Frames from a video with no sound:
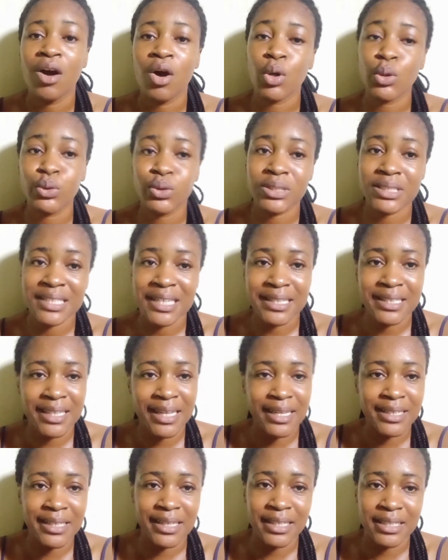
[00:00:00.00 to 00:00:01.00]
also
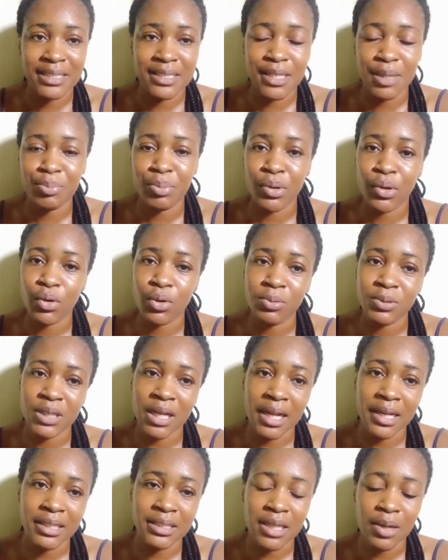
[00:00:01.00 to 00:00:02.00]
started a skipping rope
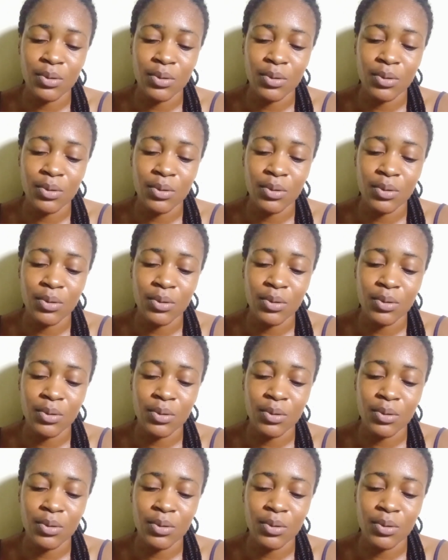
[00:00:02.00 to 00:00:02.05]
challenge.